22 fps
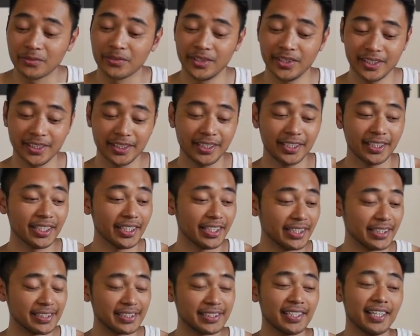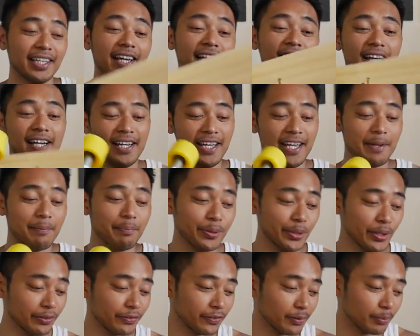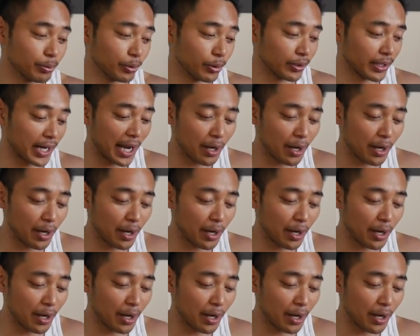really is a beautiful board.